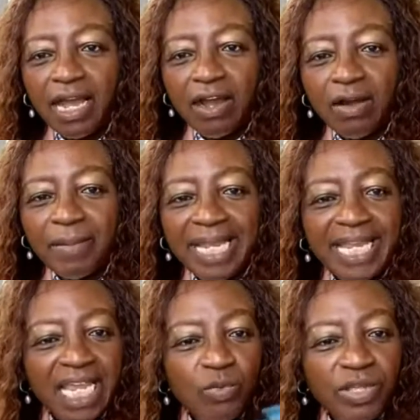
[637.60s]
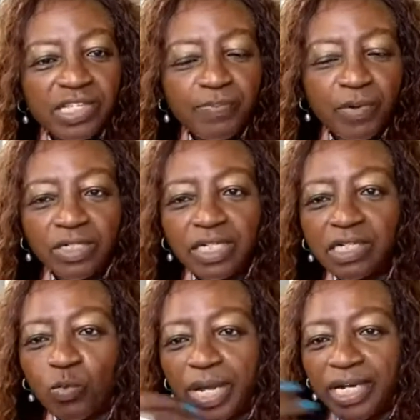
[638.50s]
Again, whether it's
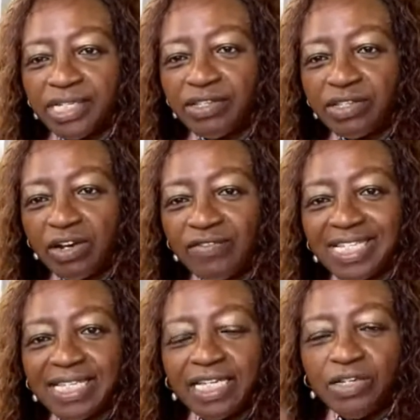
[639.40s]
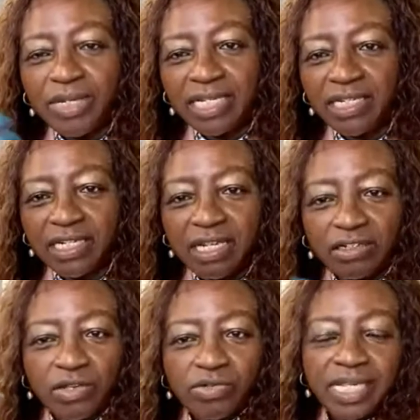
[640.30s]
product, whether it's a service, you get to
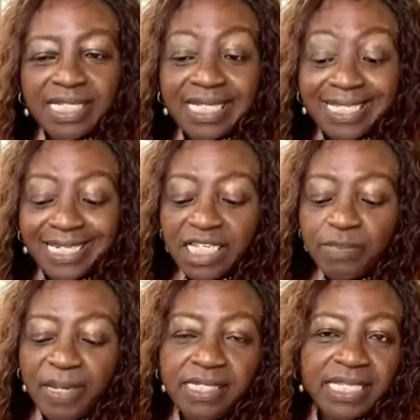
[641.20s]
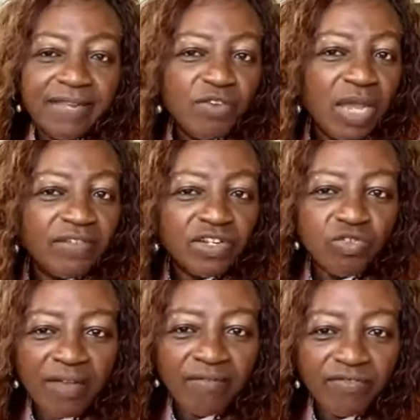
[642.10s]
deduct those things as an expense. If you have to
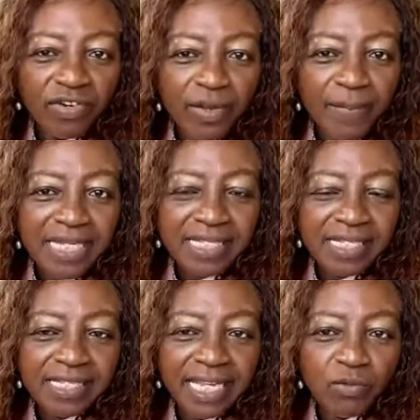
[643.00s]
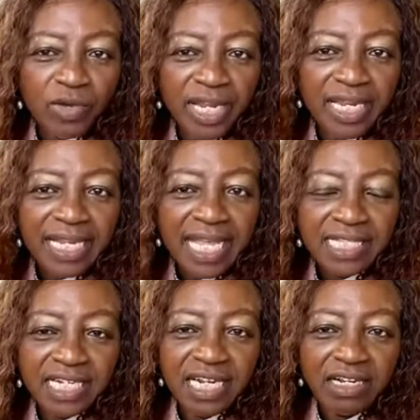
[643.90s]
travel for your business, same way,
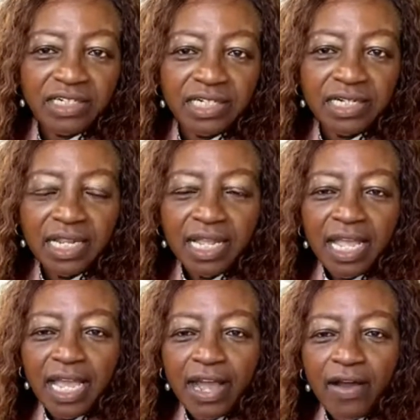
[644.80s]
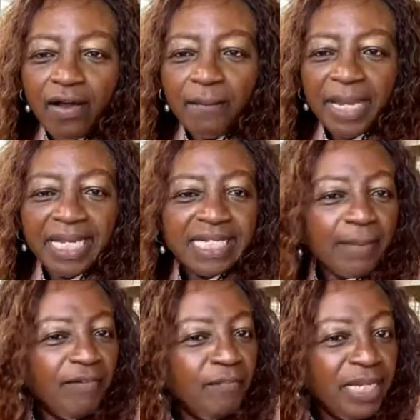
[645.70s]
that's a deduction. Any
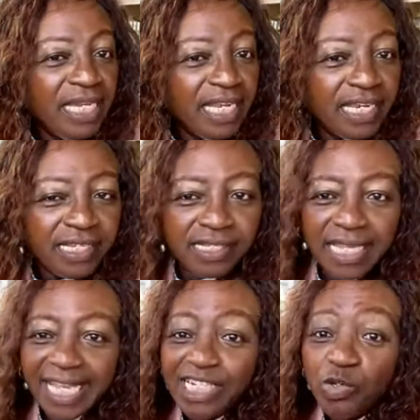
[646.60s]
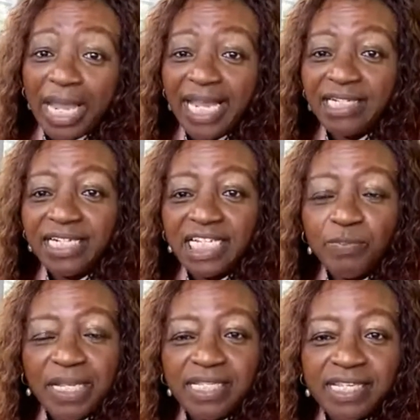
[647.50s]
type of meetings, education
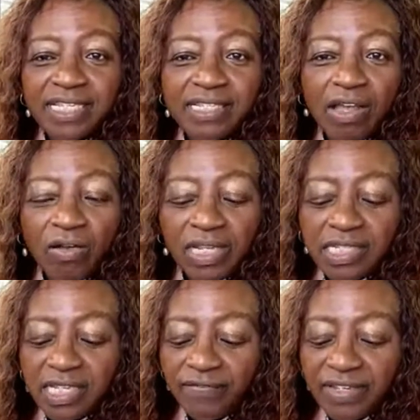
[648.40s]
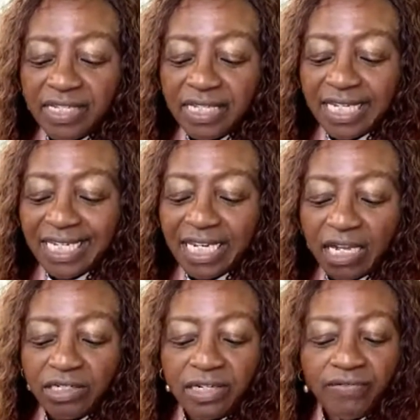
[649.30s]
expenses, all that stuff is a
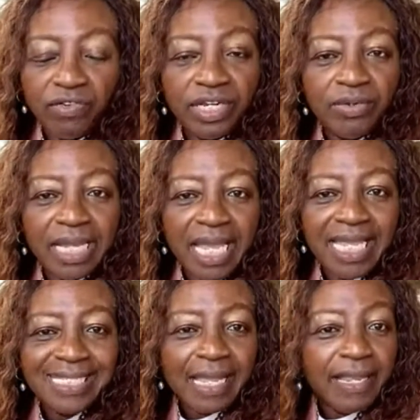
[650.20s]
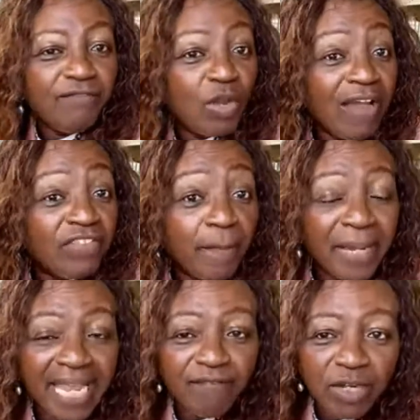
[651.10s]
deduction for you guys. If you have to
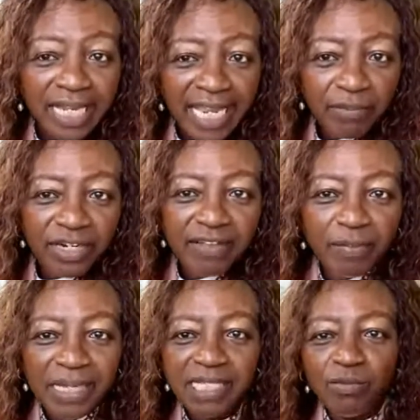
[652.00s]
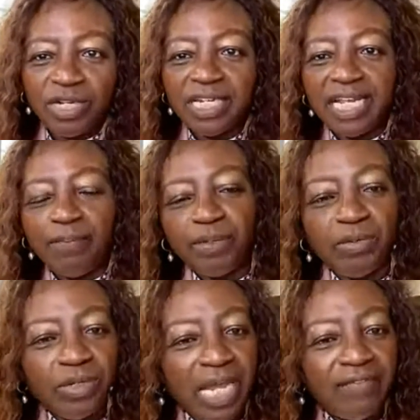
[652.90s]
pay for labor, you have to pay someone to help
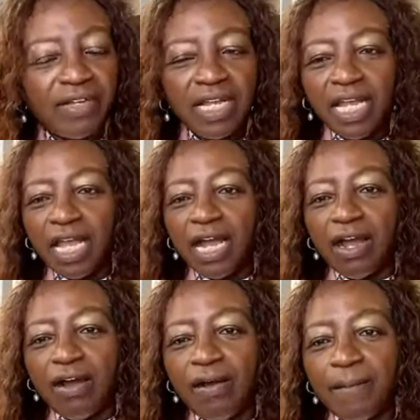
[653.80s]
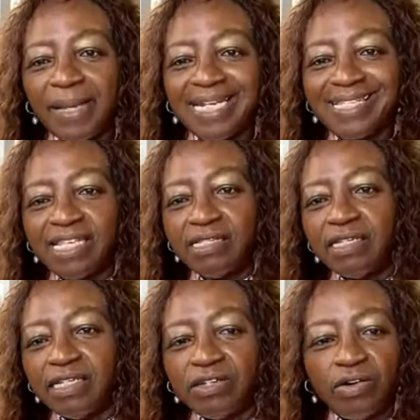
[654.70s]
you. You have an
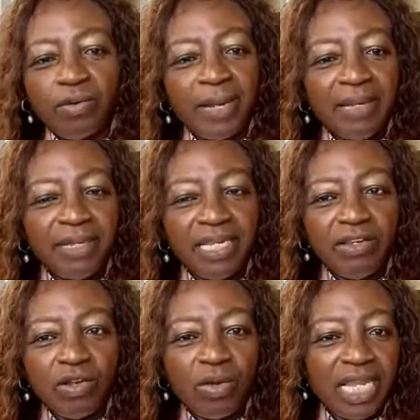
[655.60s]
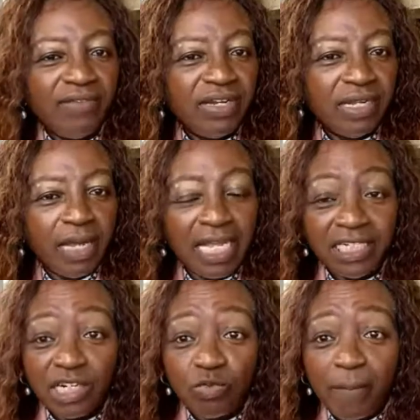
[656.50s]
assistant, or maybe, you know, even a
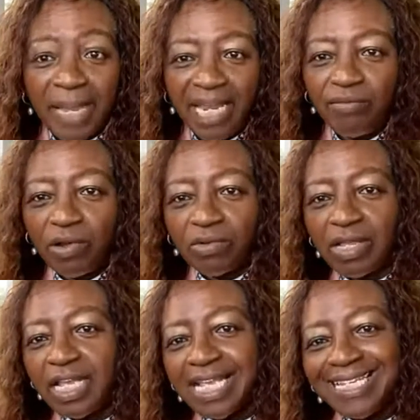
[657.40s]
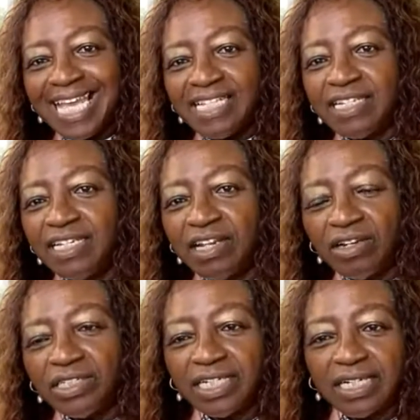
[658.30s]
general payroll. That's a
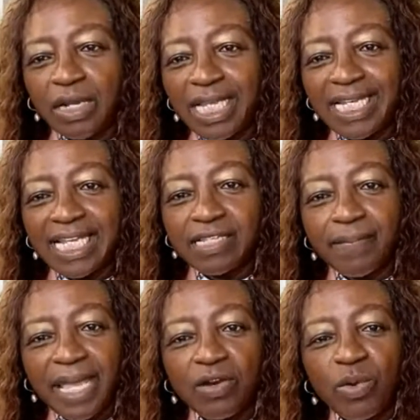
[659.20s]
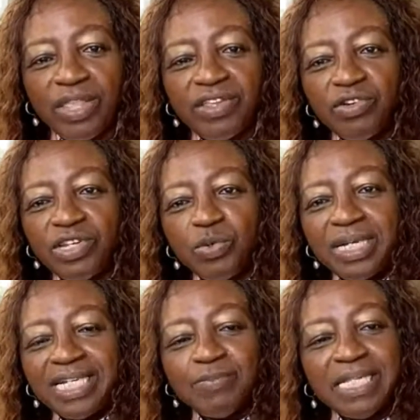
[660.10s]
deduction. It doesn't matter whether you're
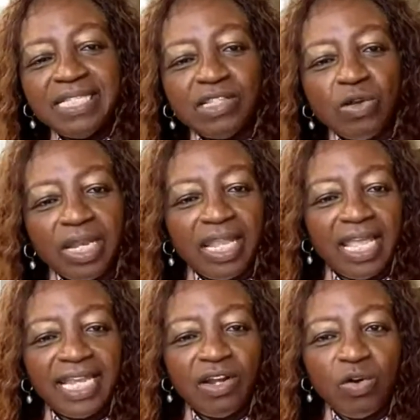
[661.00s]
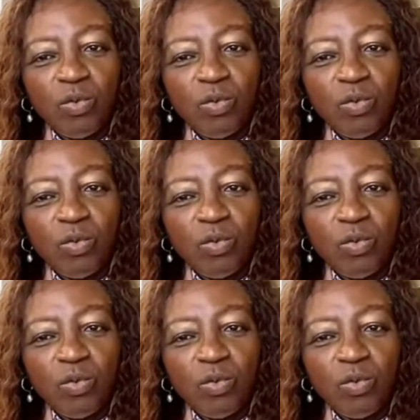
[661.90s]
doing this business online